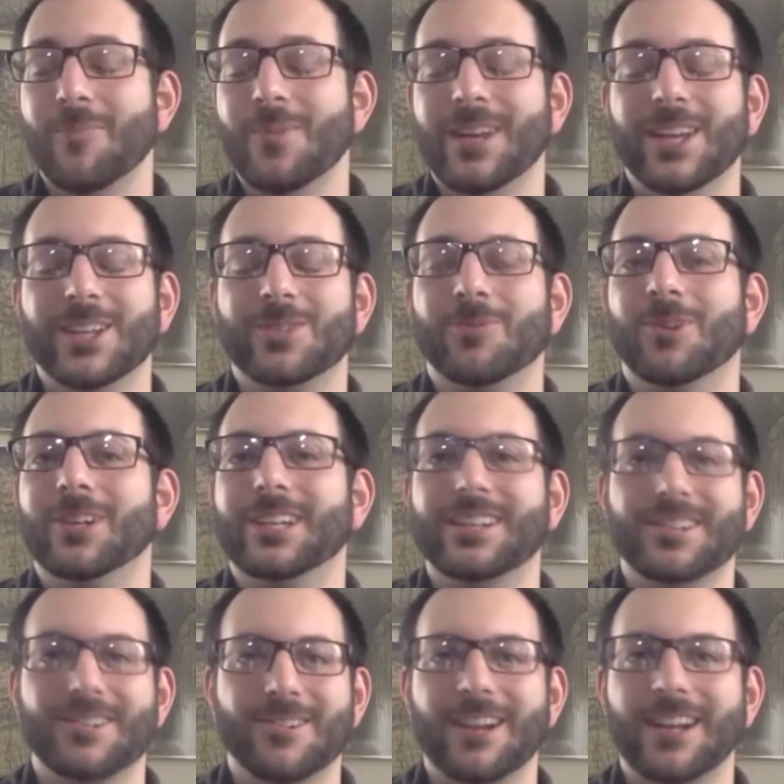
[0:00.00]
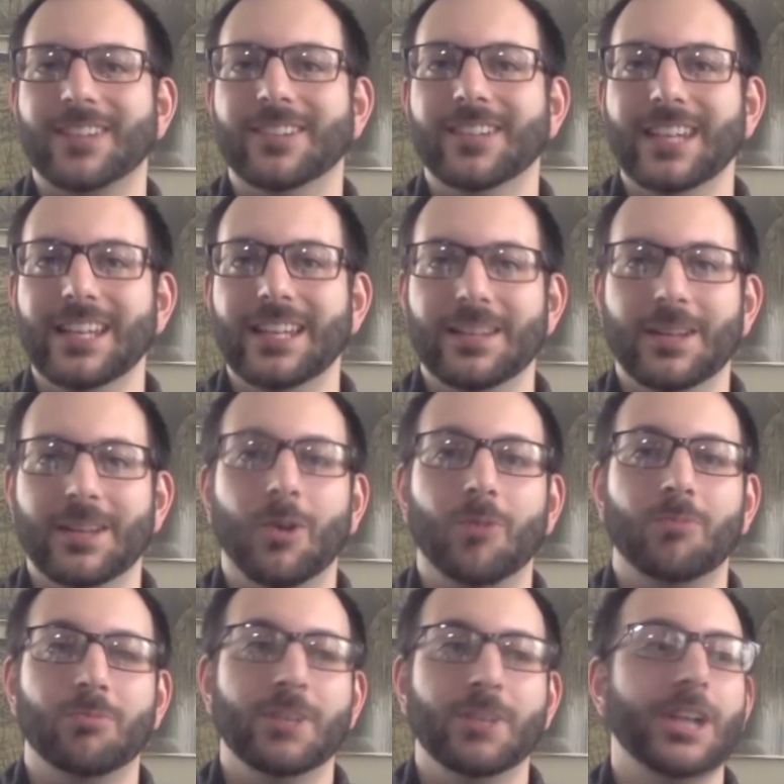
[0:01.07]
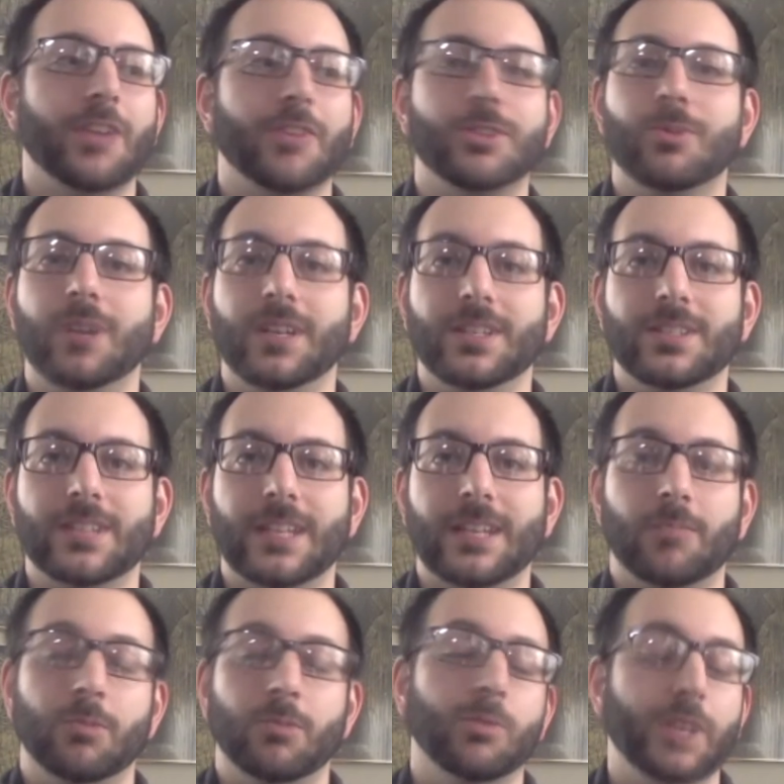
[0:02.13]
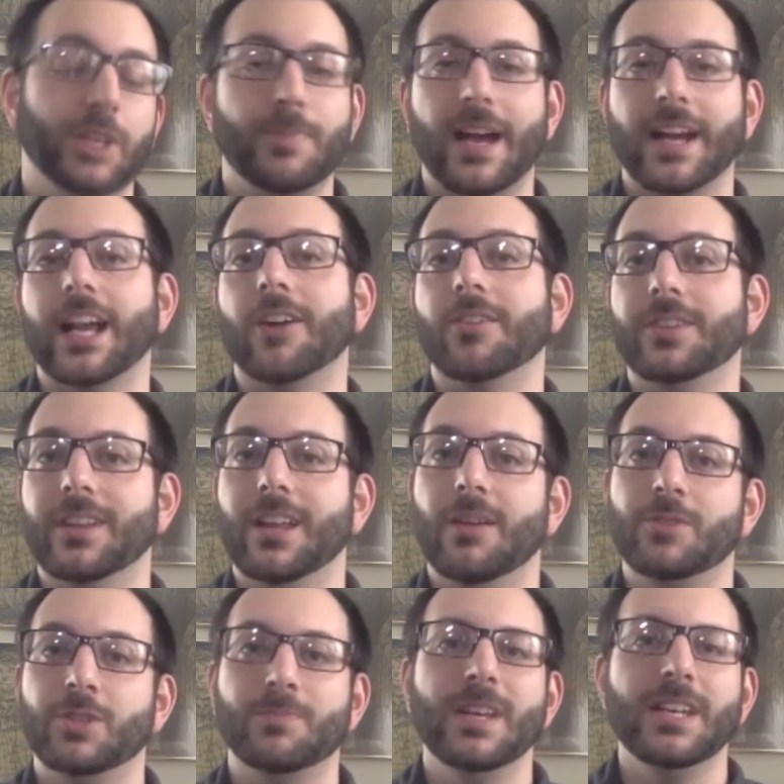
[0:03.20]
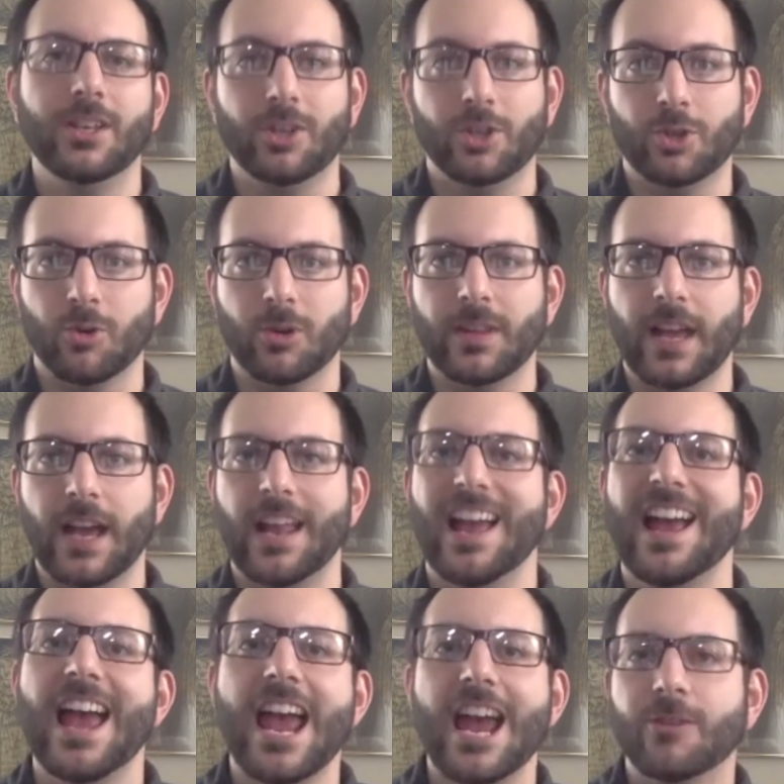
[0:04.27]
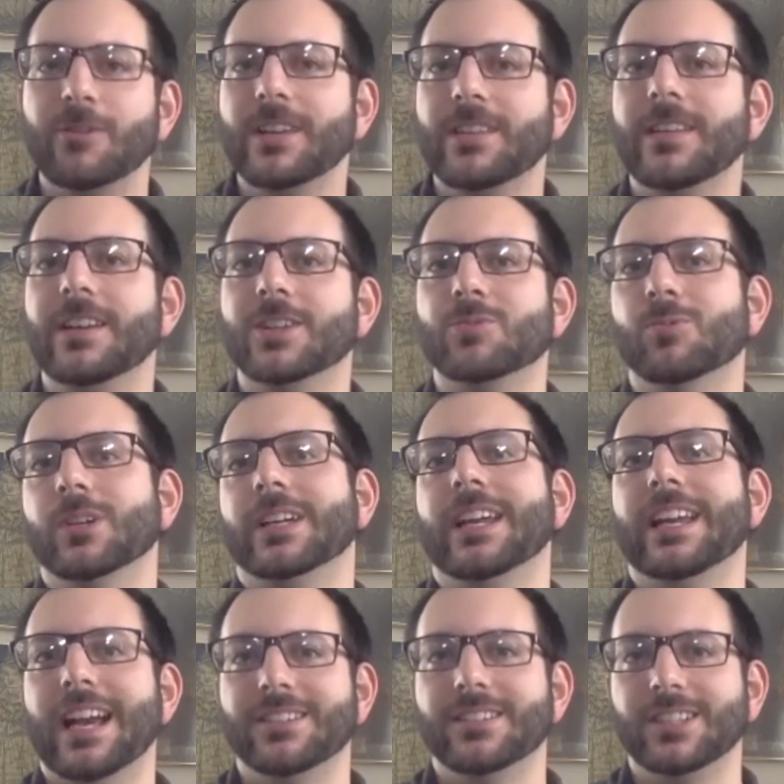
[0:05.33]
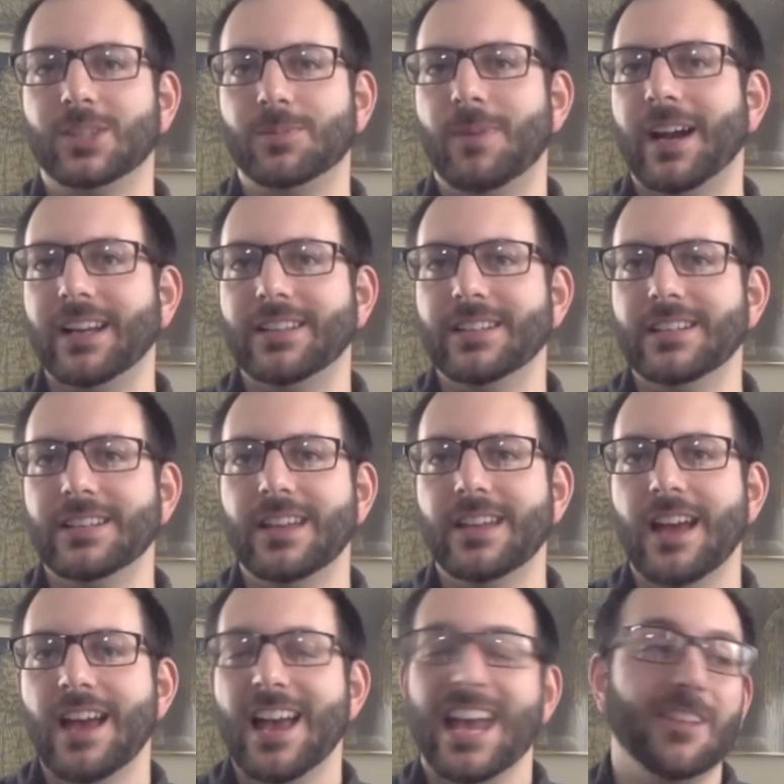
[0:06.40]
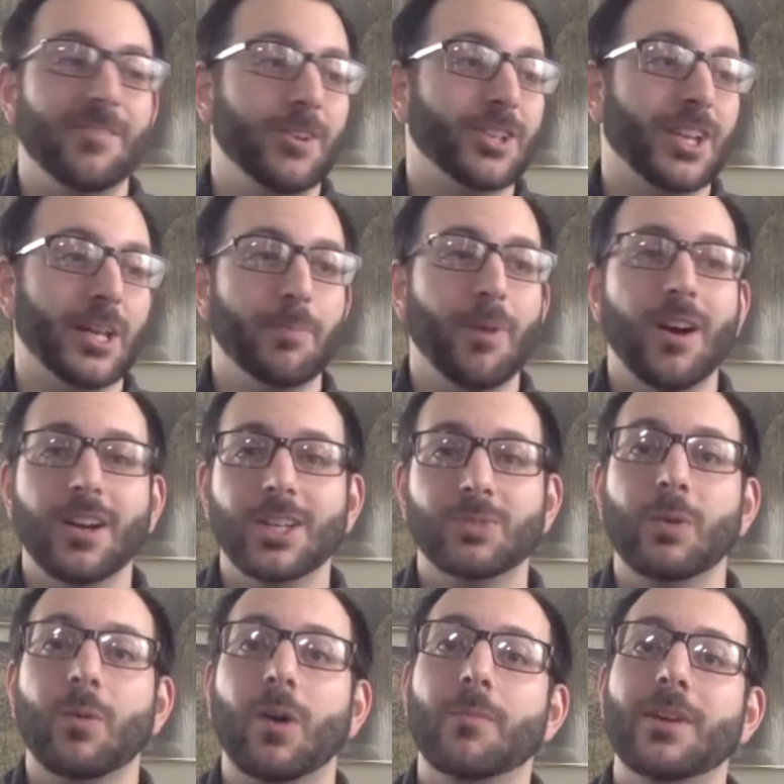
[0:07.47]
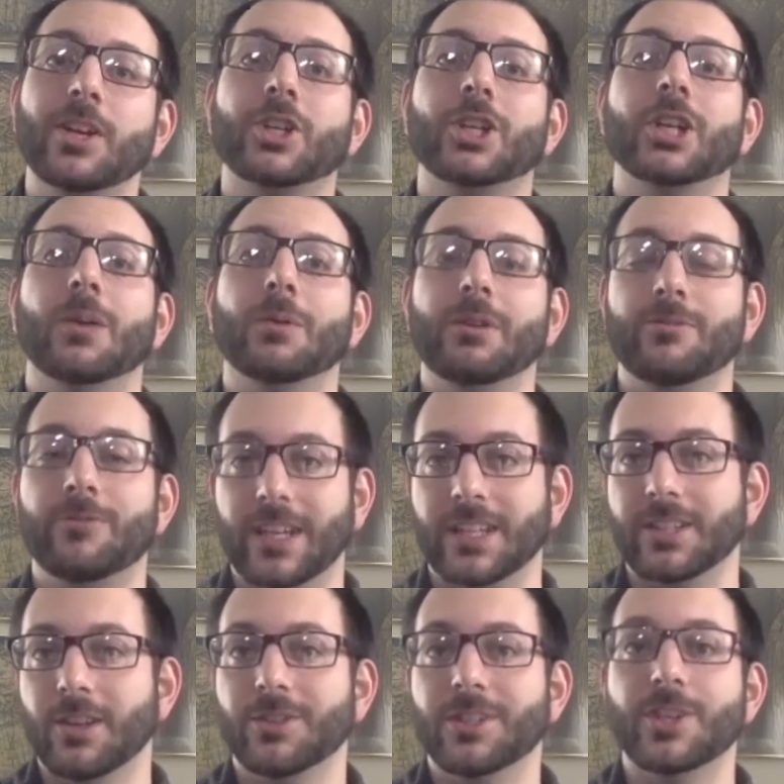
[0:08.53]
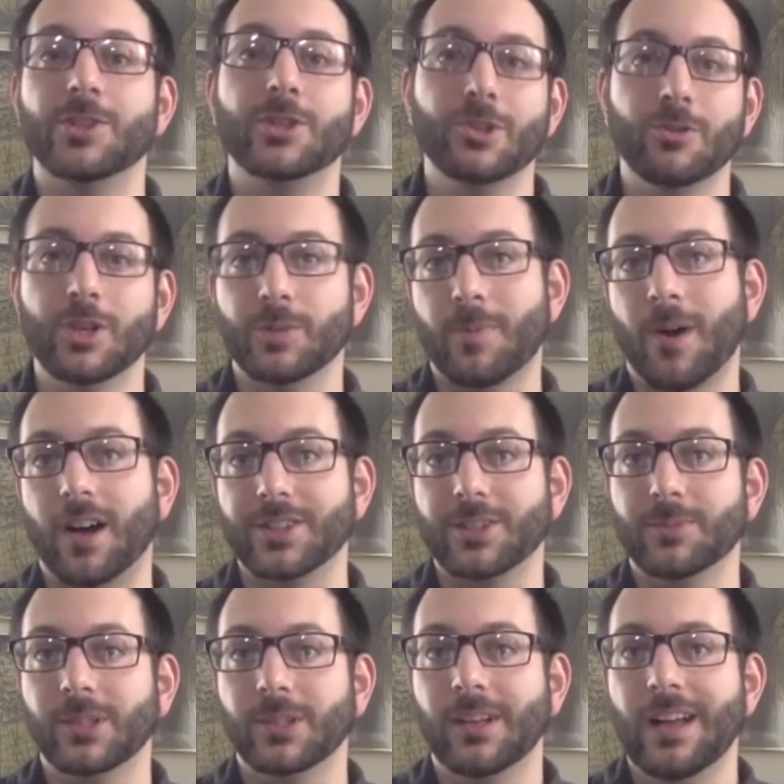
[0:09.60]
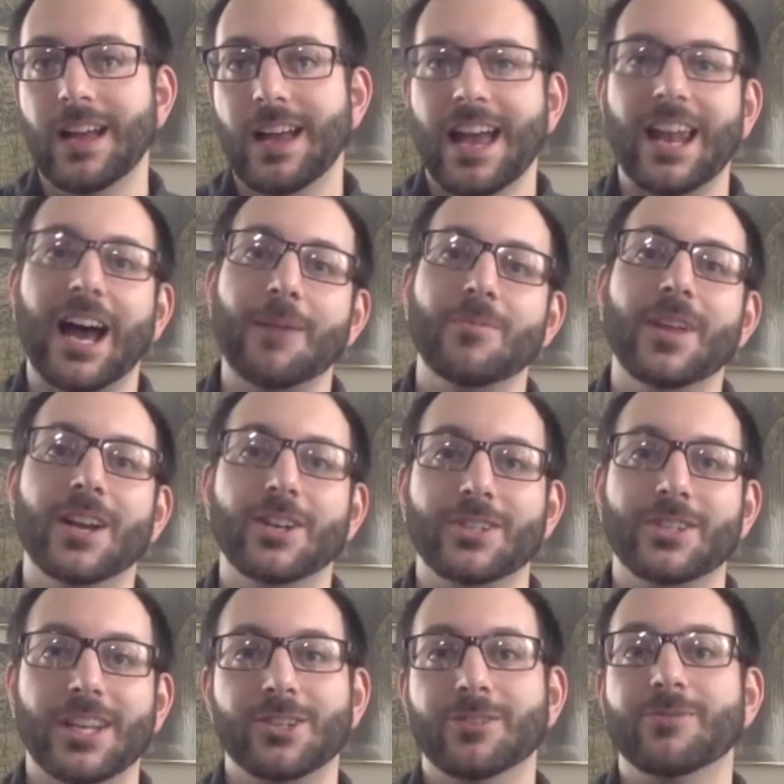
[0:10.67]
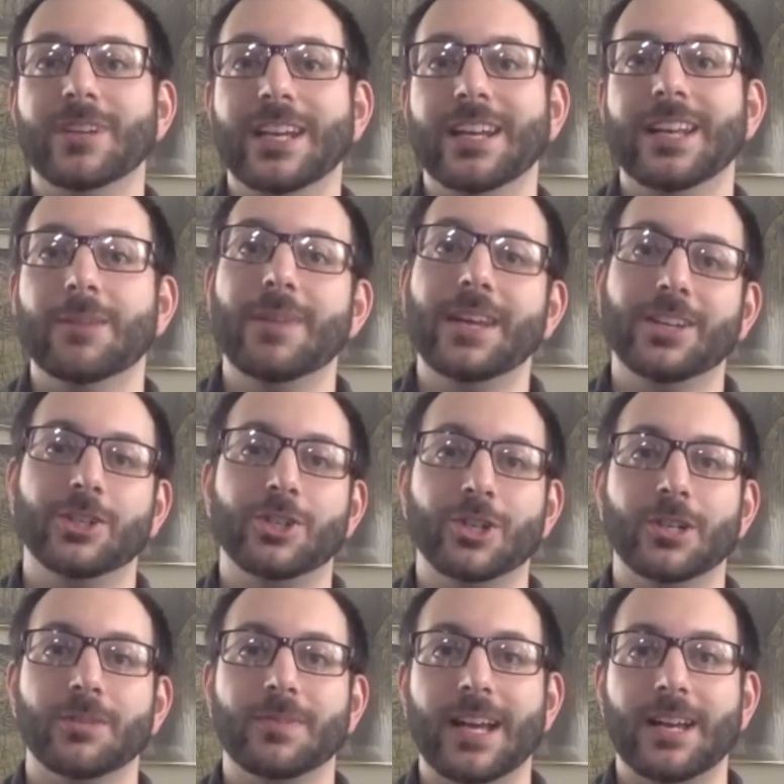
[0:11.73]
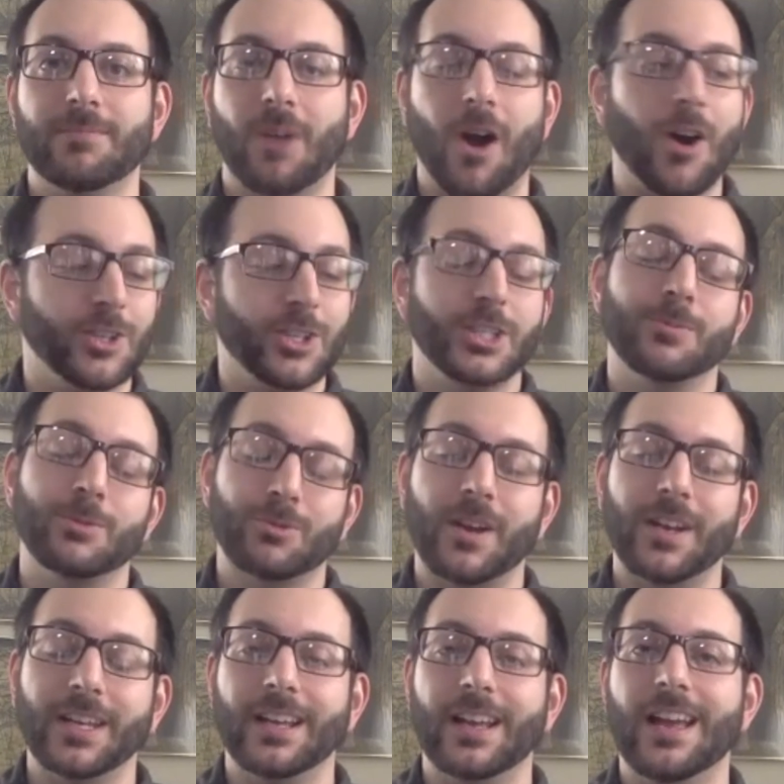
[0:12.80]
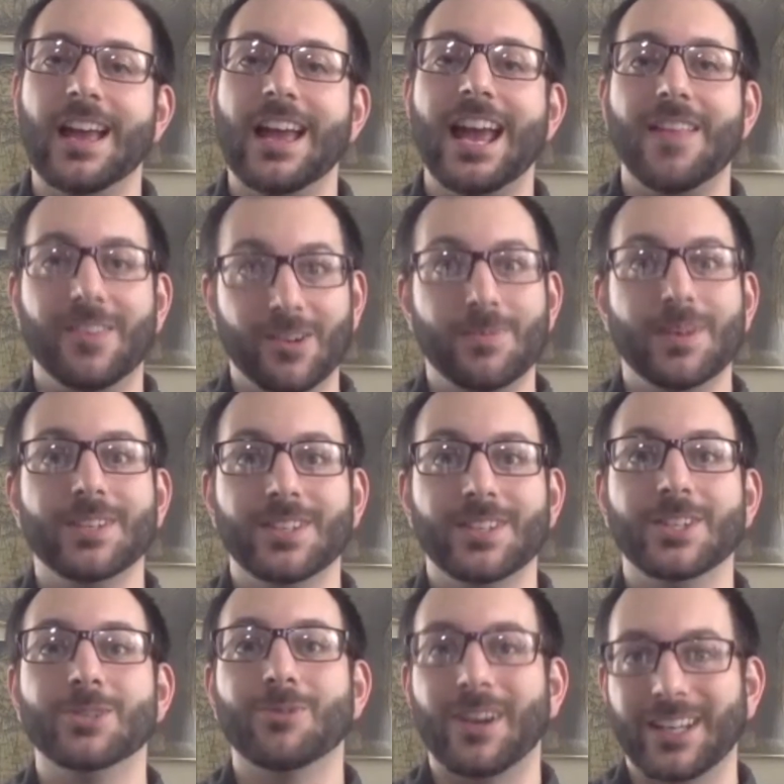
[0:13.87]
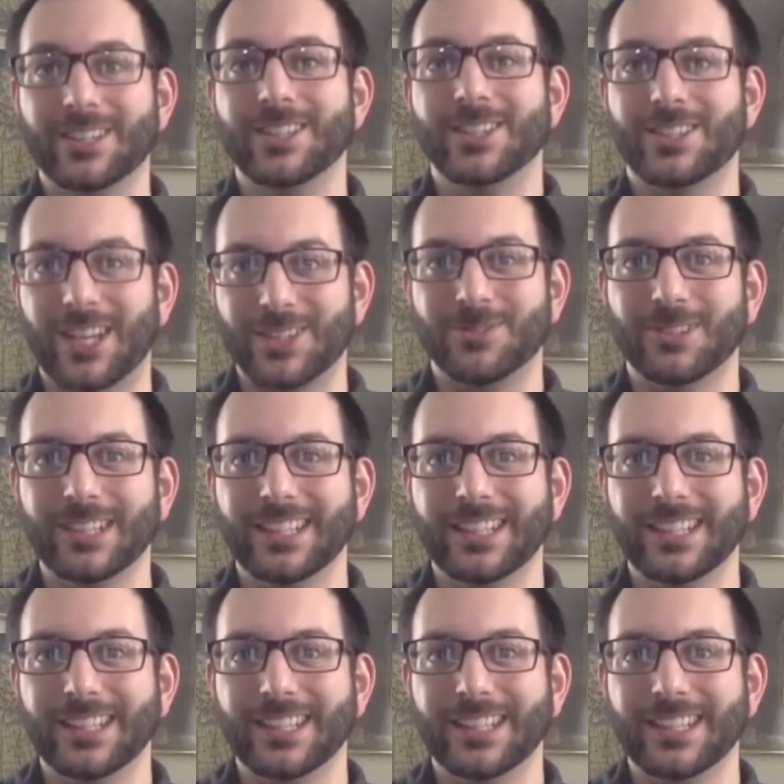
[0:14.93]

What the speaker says: isn't working correctly, they'll reach out to us and we'll reach back out to them, just making sure that everything is working as expected. And if there's any bugs, we want to make sure that we fix those as soon as possible. And I'm there to intervene and make sure that our system's running and their business is running successfully.